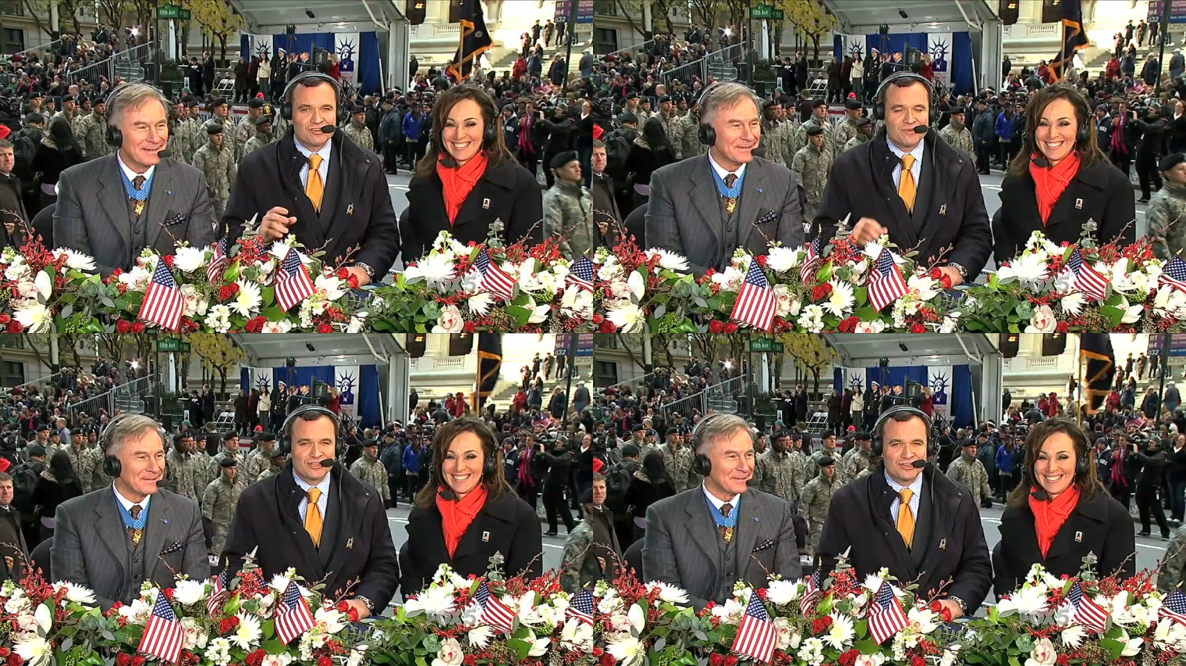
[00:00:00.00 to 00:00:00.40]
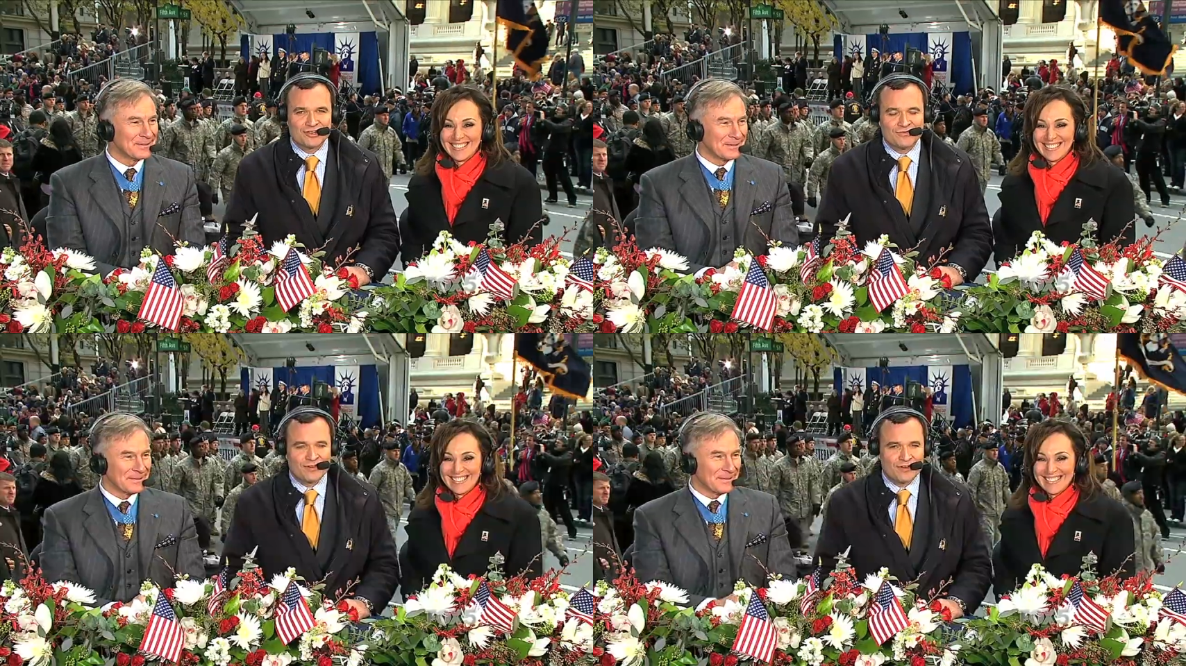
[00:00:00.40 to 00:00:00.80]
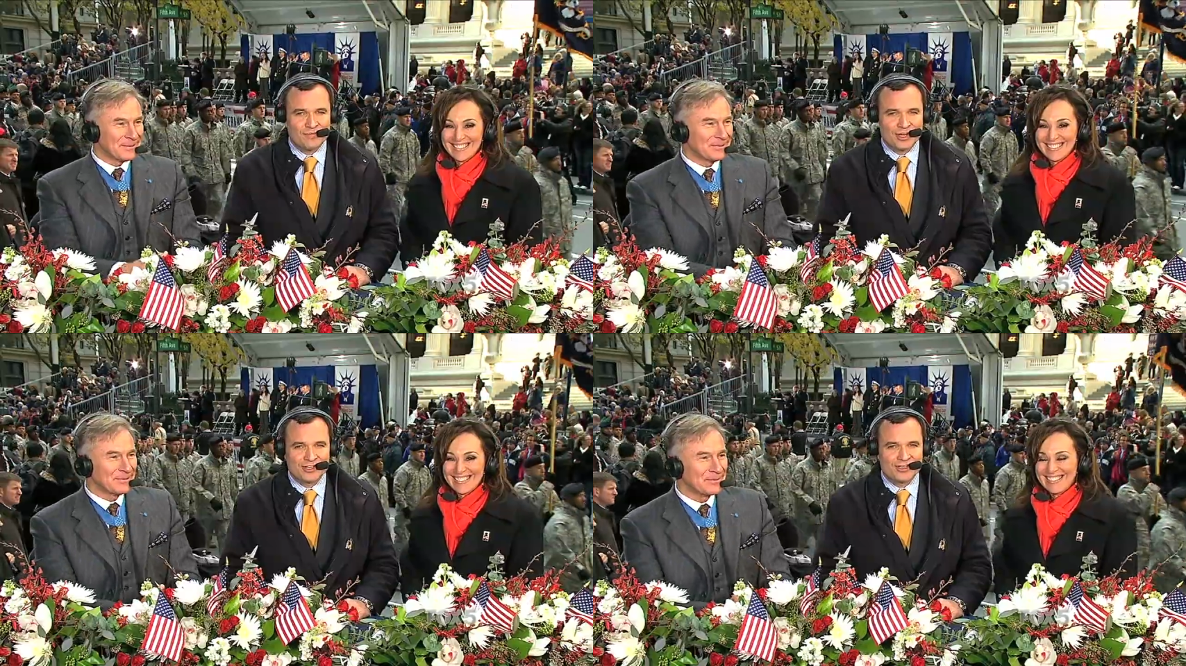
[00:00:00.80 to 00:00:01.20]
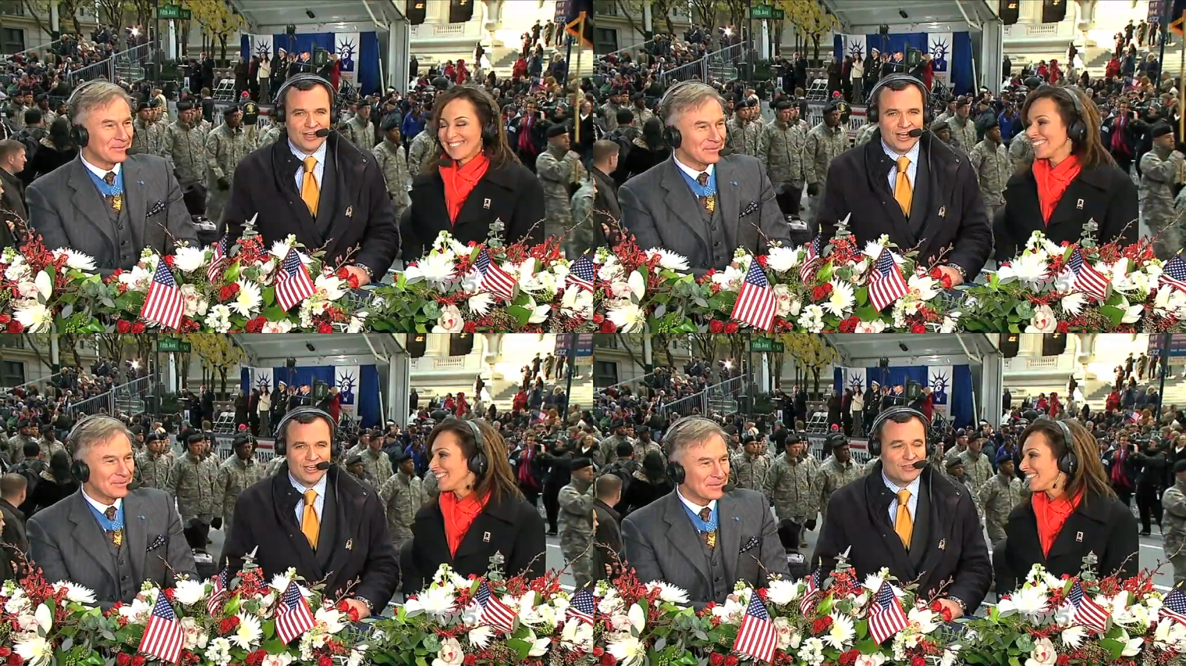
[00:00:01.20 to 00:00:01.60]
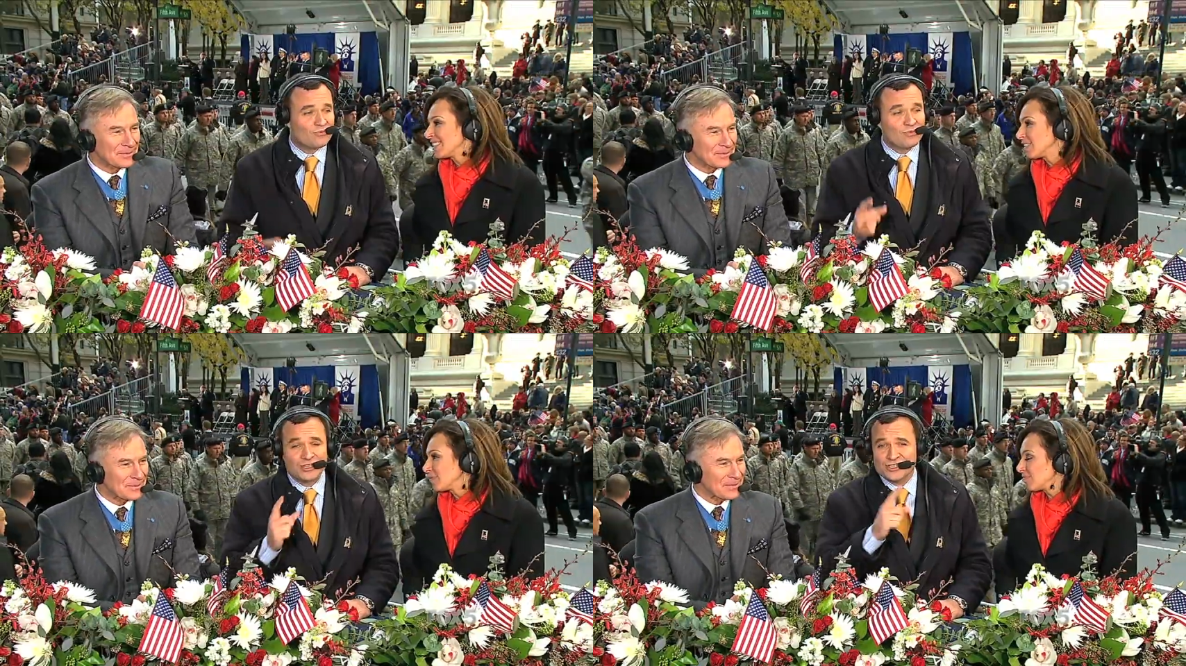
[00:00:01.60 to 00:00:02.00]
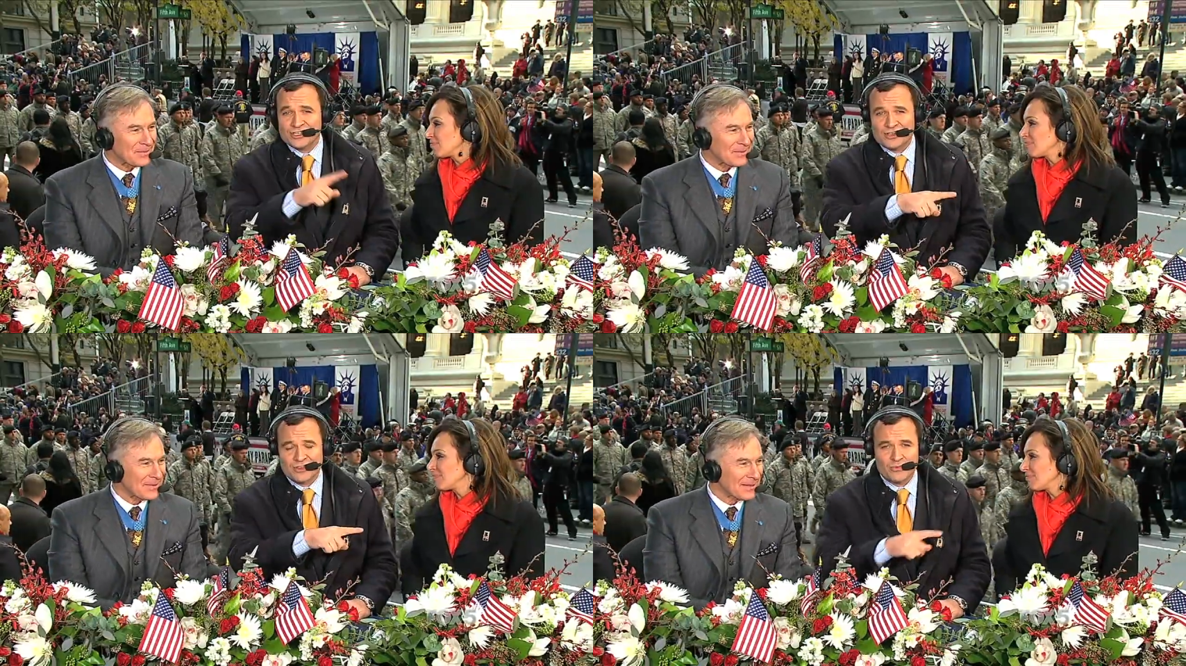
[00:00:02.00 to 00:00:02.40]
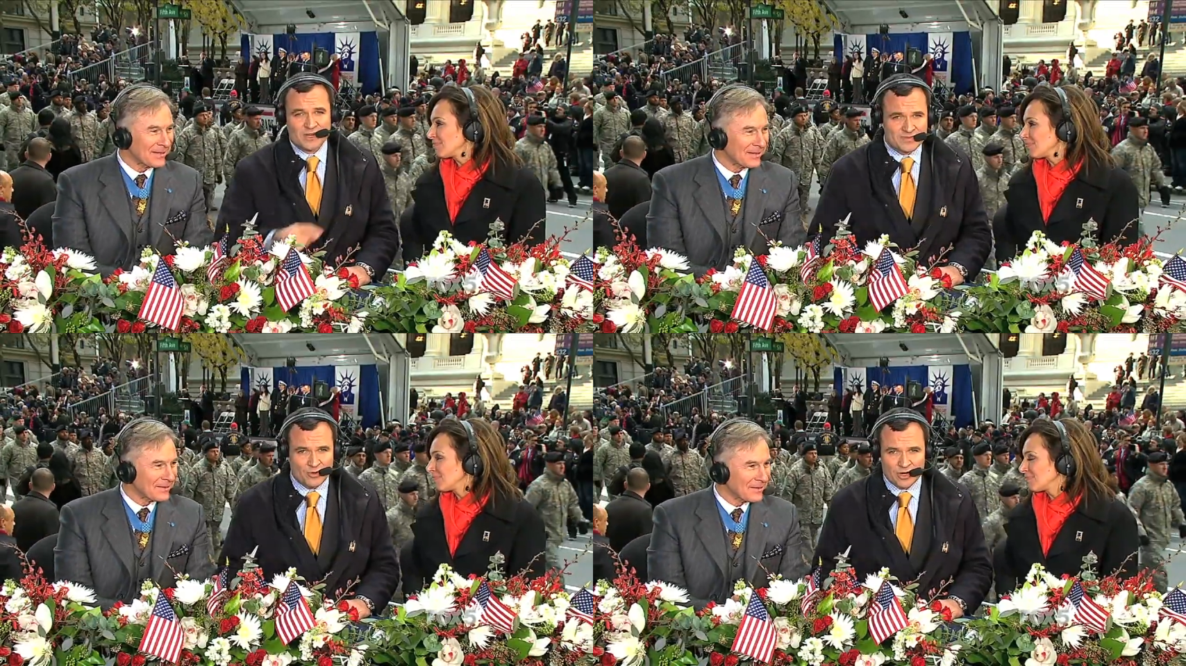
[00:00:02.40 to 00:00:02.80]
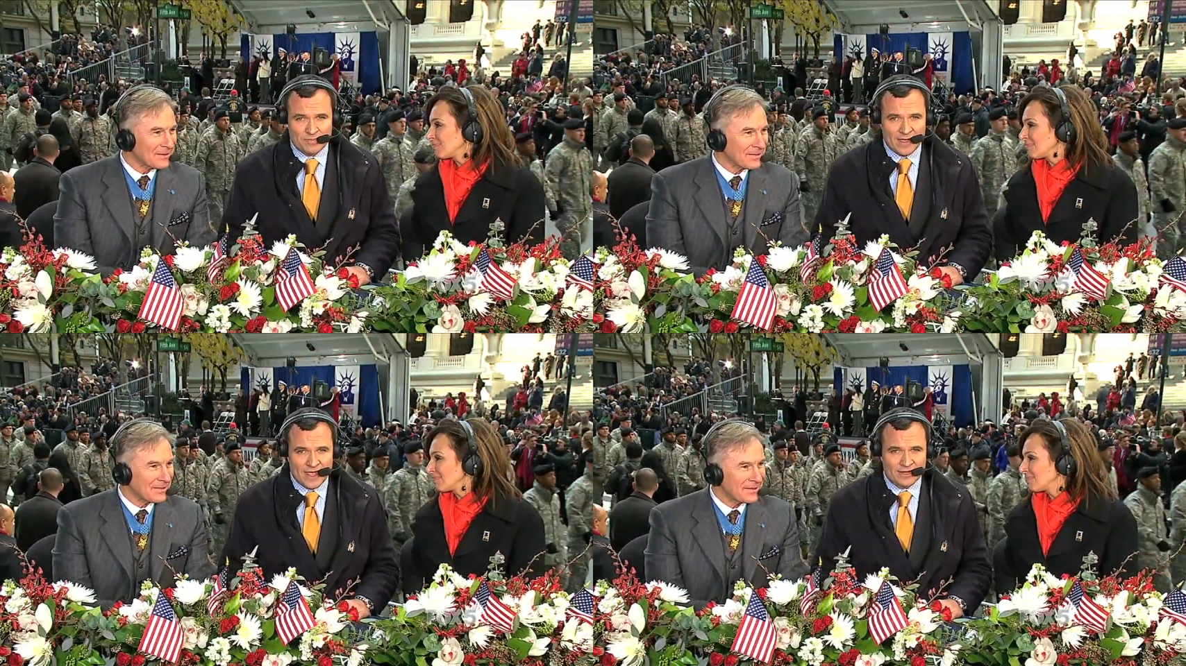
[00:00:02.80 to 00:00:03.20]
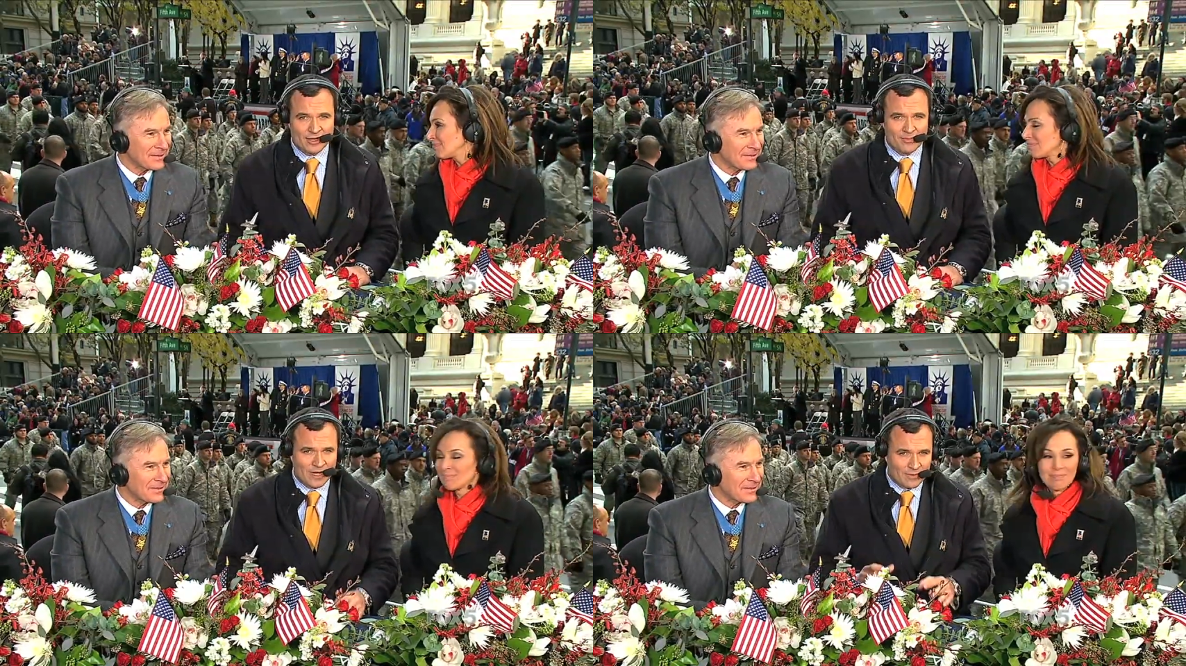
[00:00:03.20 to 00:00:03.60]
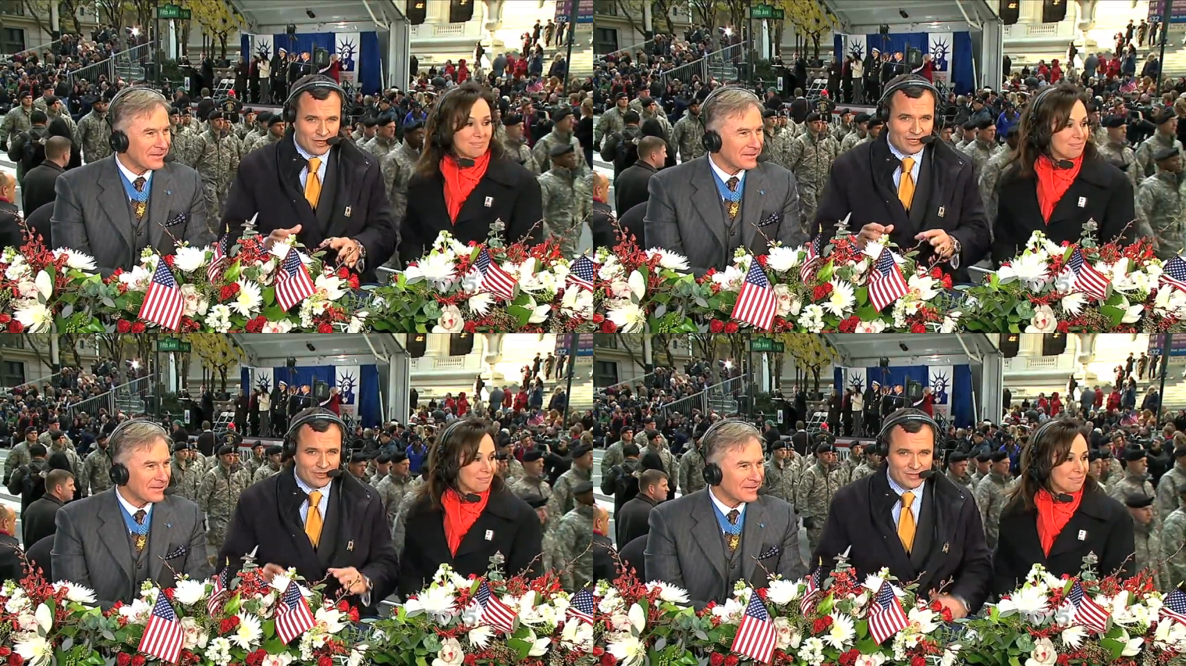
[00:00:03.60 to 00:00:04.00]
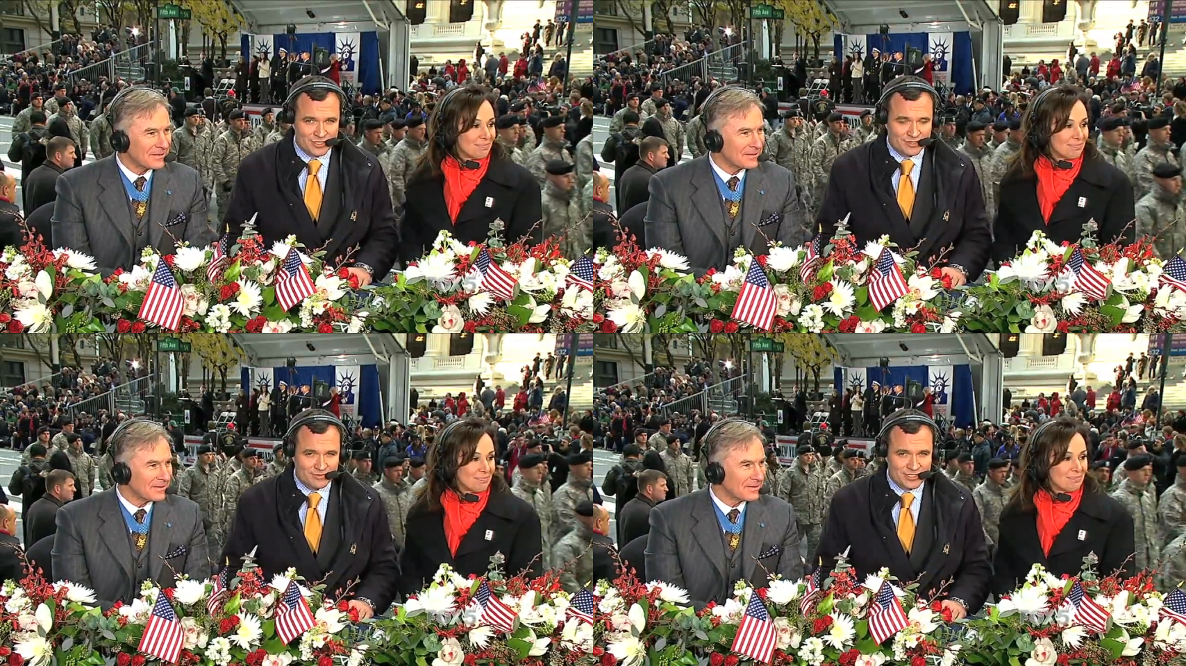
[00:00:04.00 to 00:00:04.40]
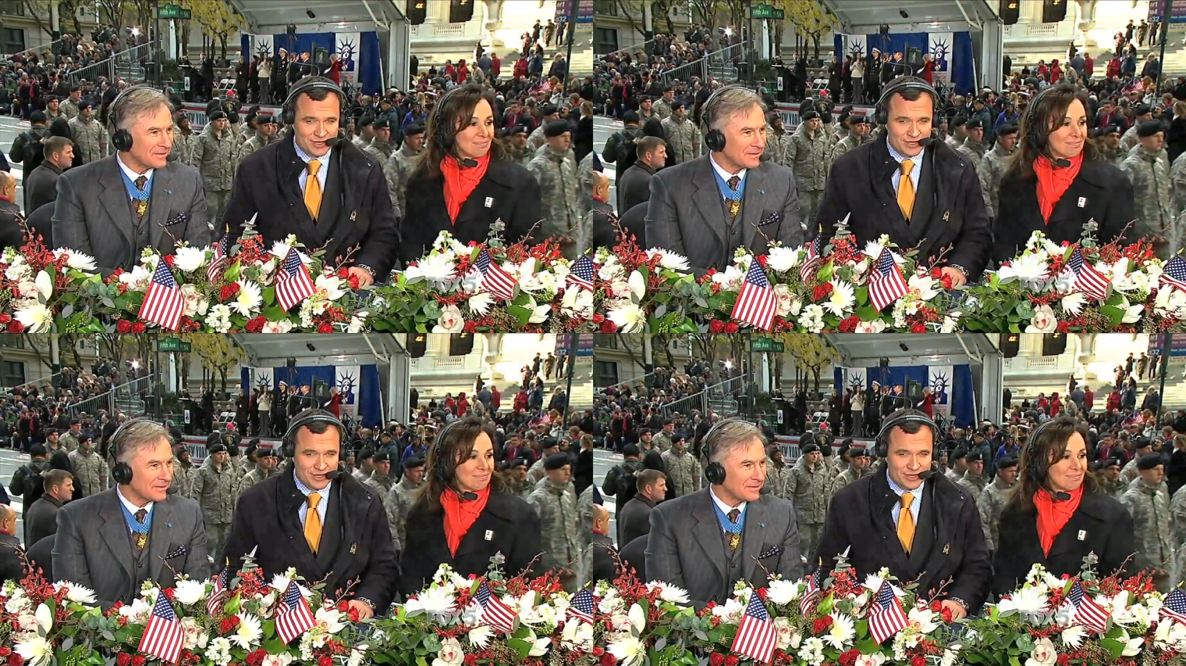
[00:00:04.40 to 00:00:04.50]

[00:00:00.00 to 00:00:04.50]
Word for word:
Speaker 1: Commissioner, very much. Uh, you, we just saw the West Point band go by while the commissioner was